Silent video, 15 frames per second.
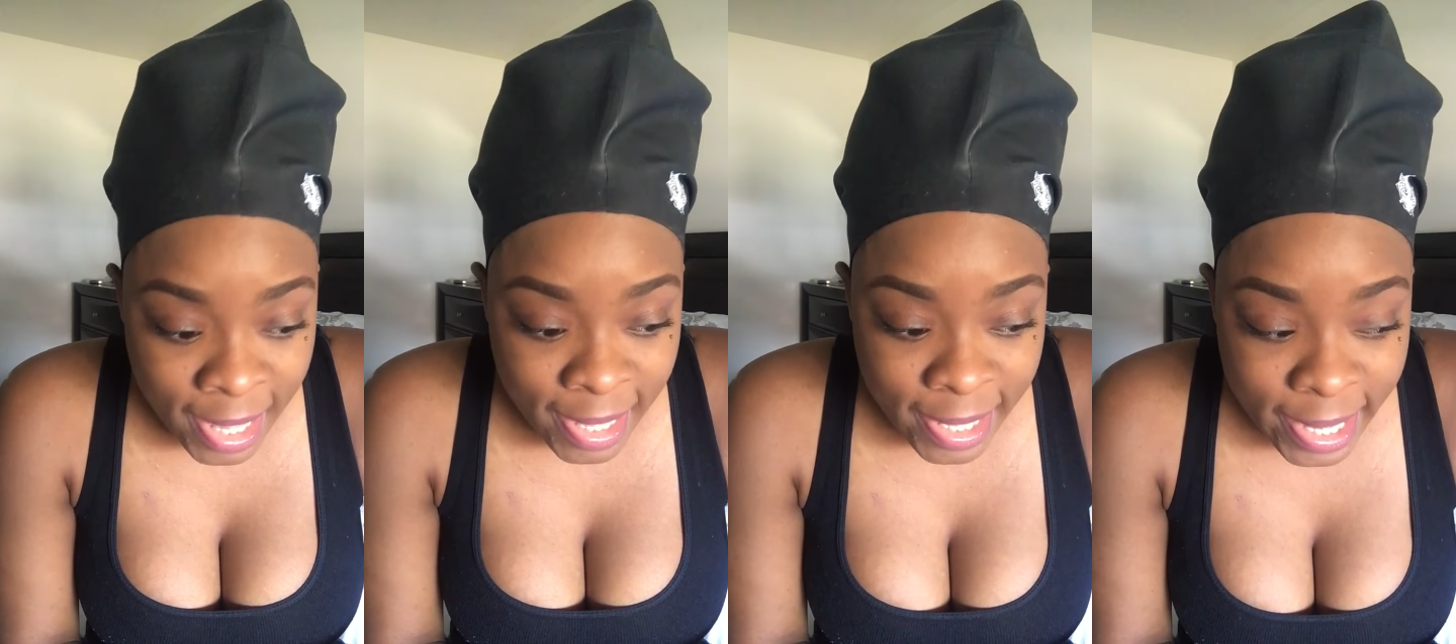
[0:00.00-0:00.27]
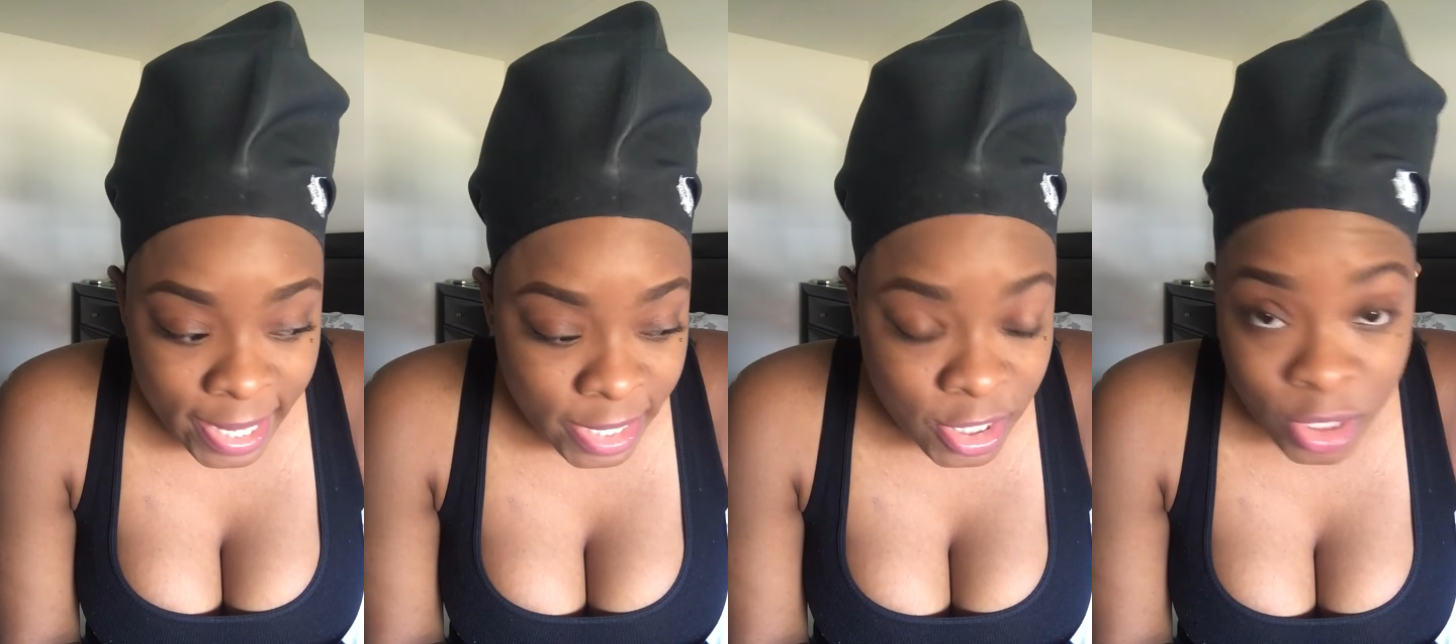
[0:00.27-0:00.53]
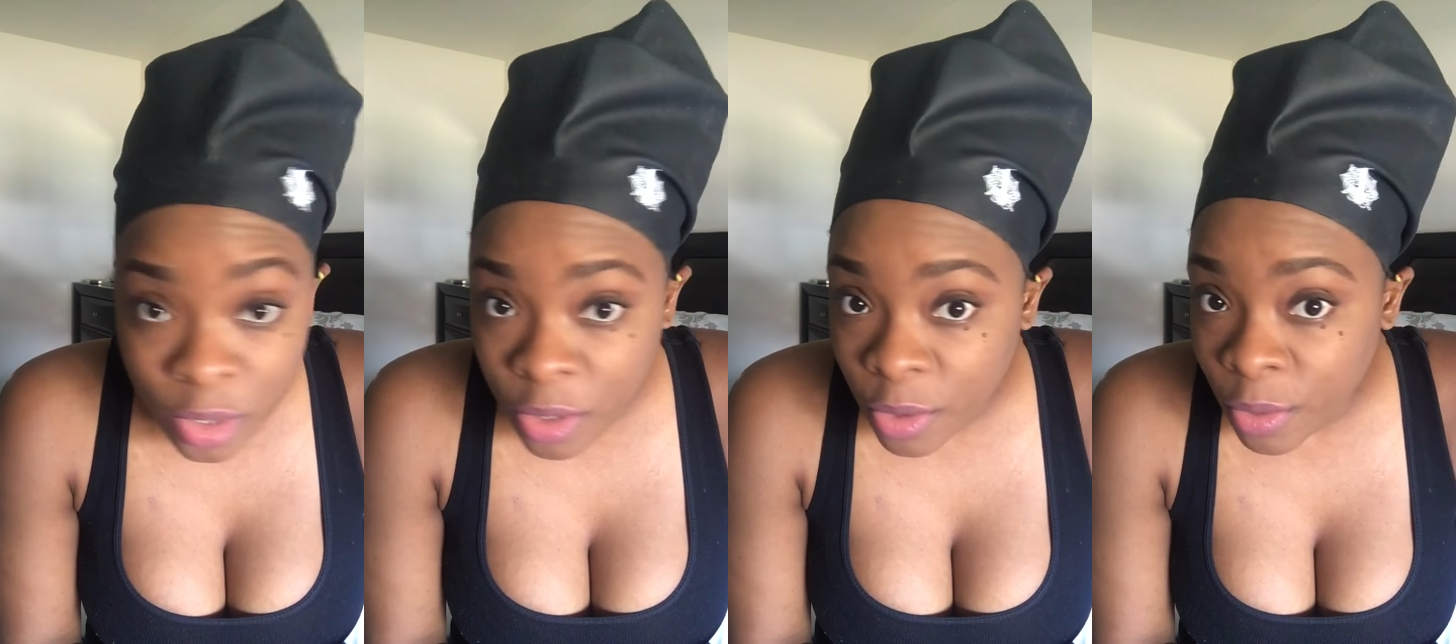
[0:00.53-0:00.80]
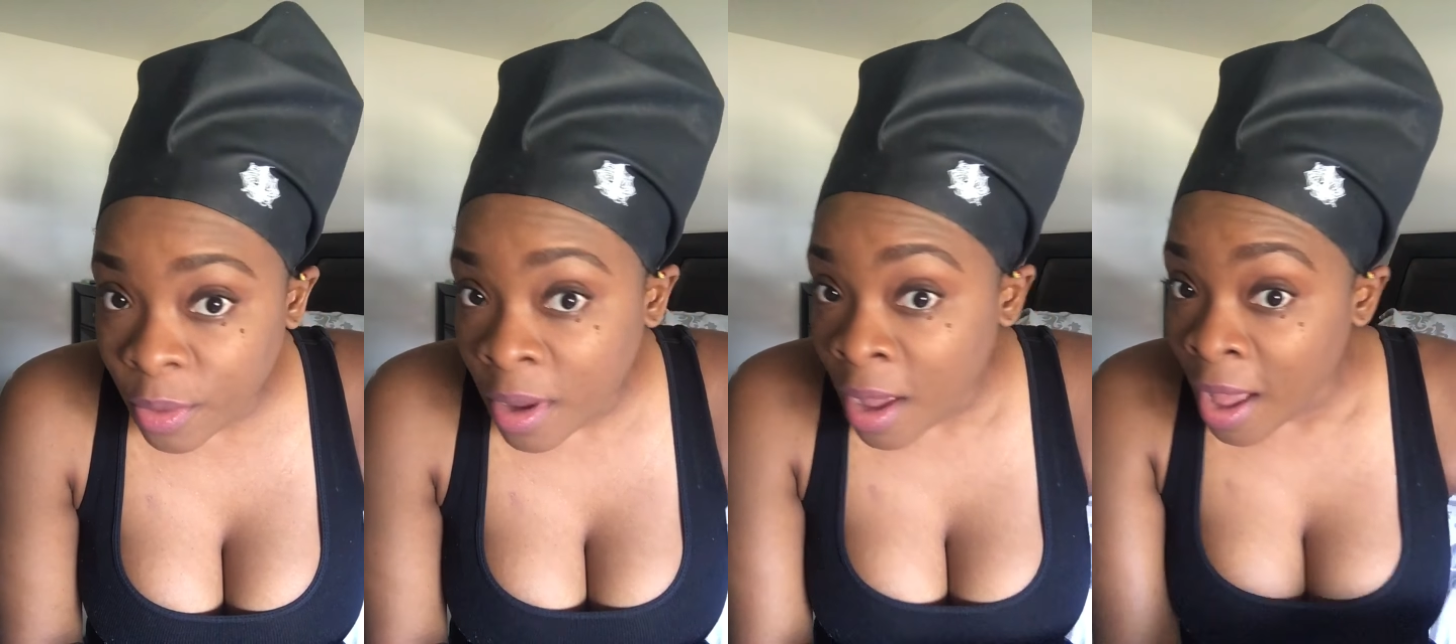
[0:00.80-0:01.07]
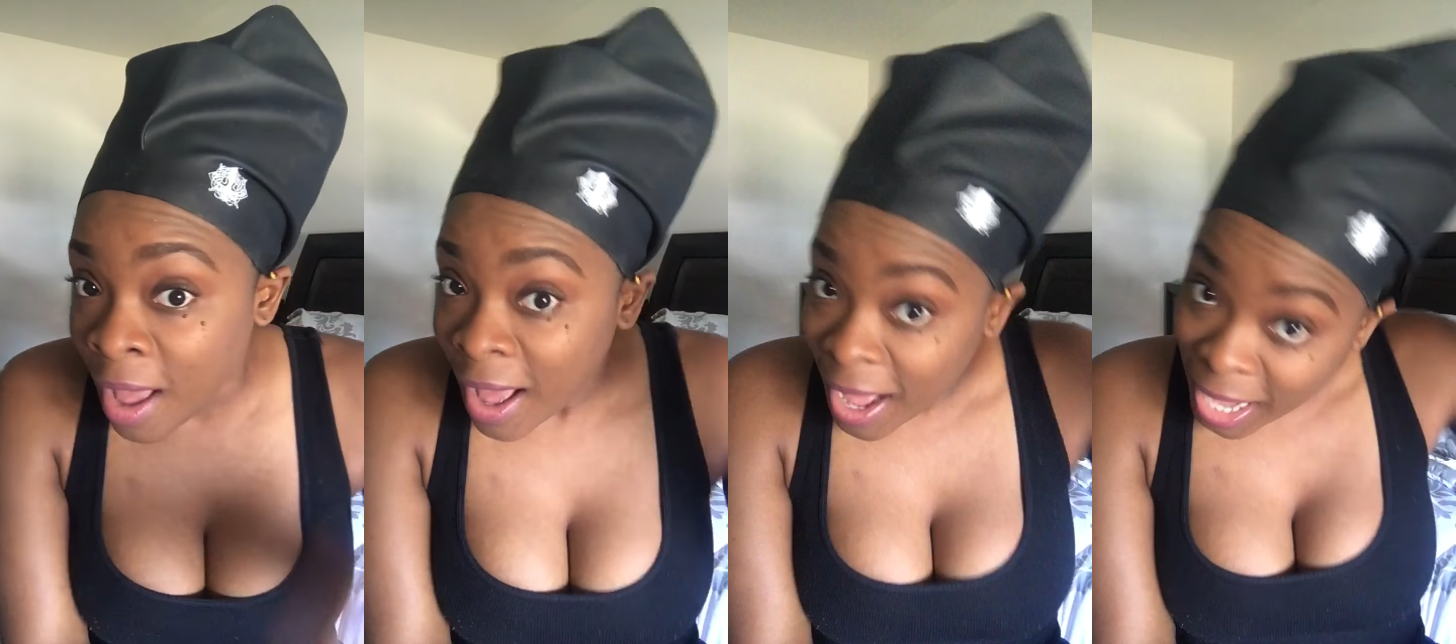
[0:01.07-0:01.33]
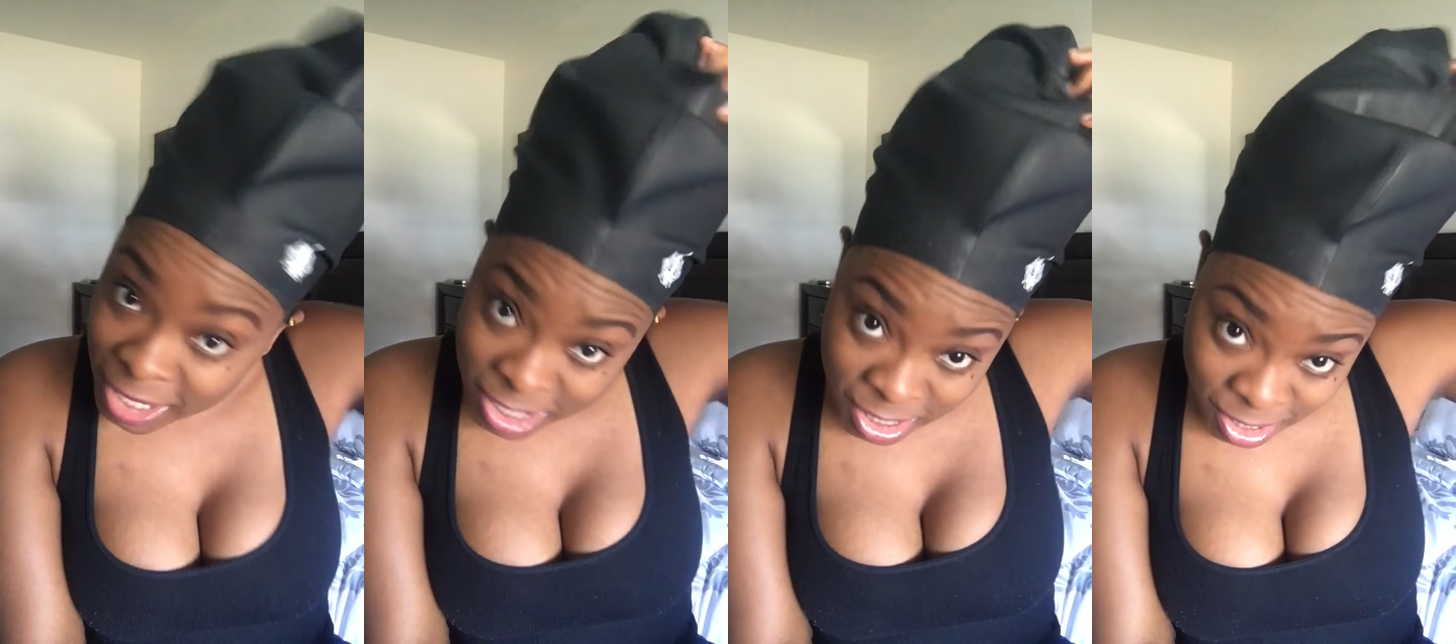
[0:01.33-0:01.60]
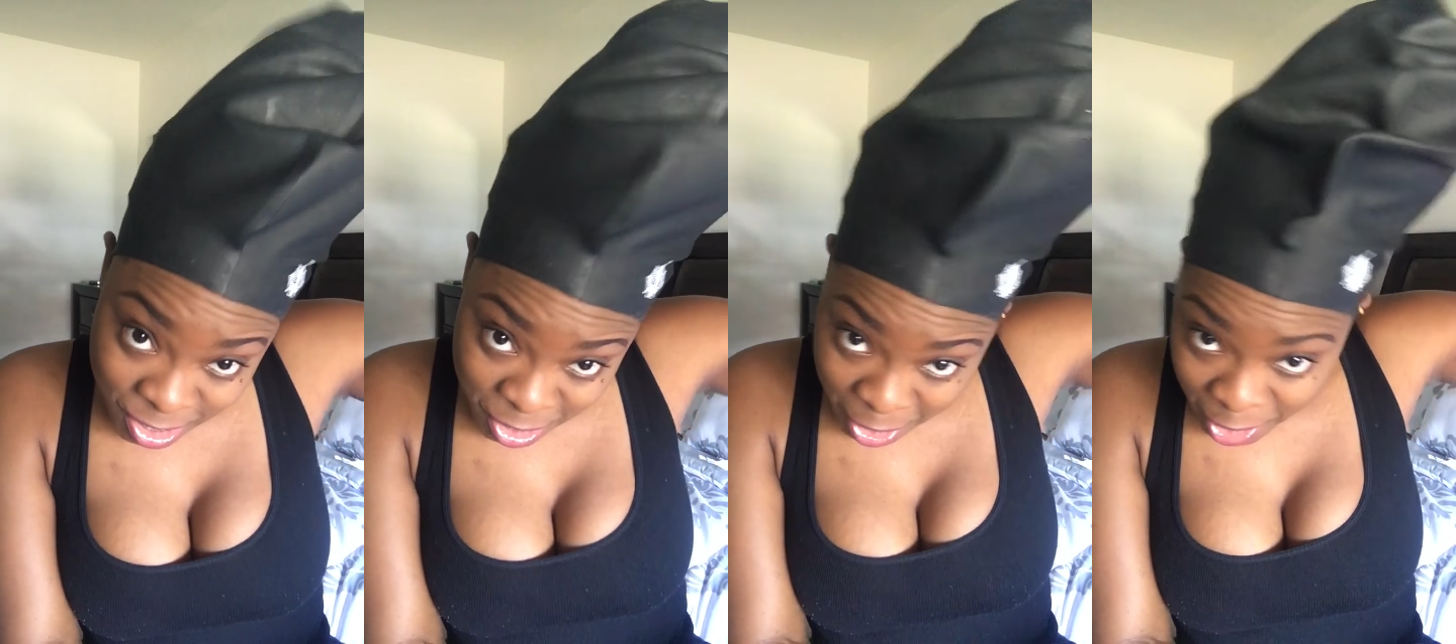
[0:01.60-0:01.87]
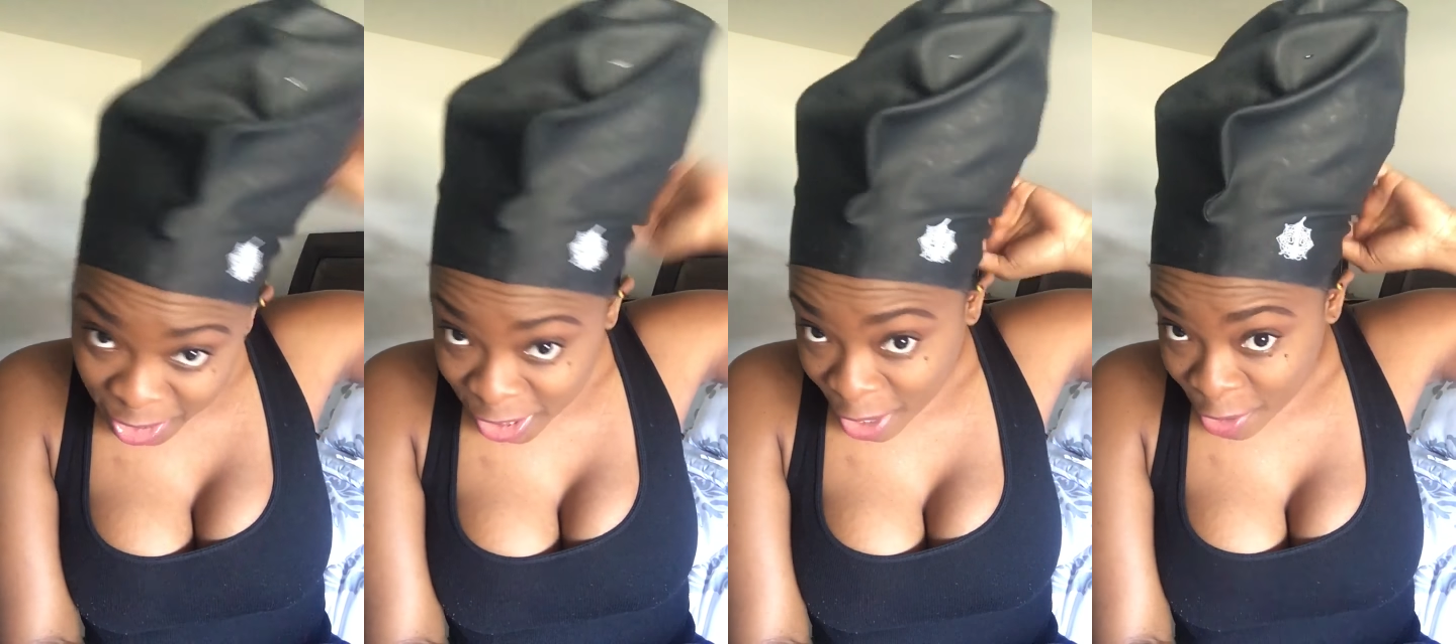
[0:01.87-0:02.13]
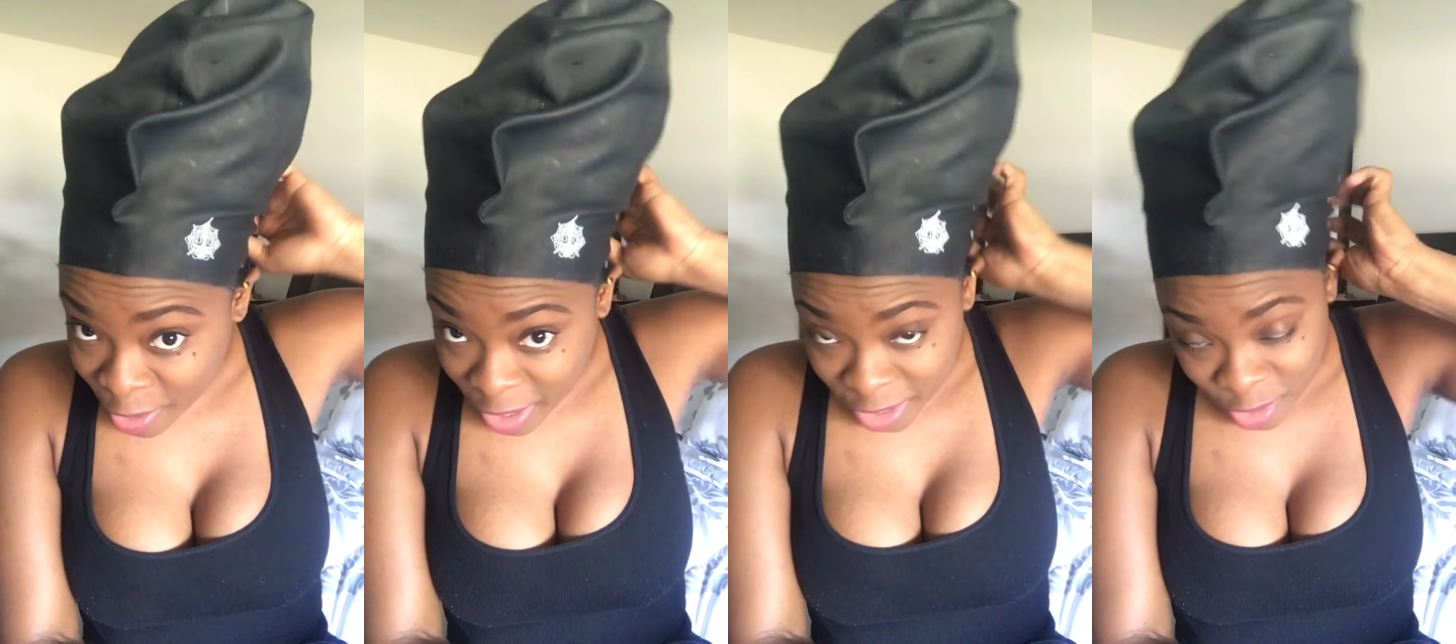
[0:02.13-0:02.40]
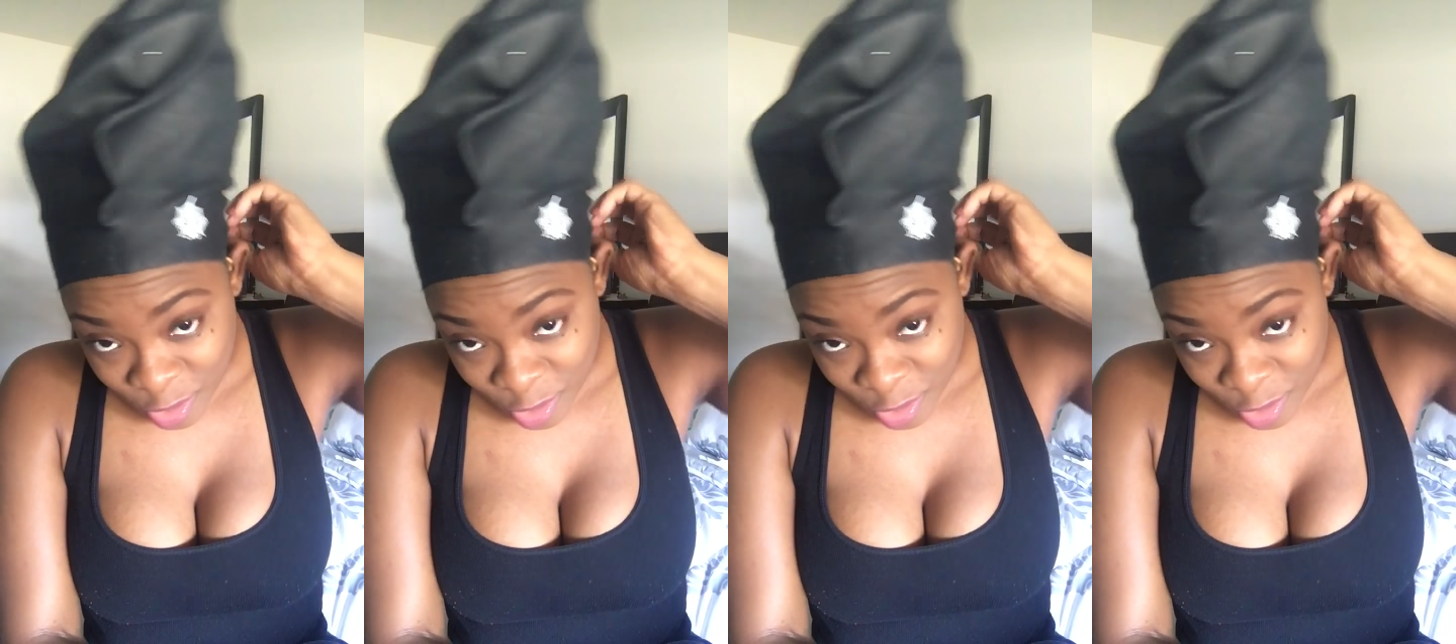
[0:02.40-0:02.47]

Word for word: Yeah, so I just took a shower not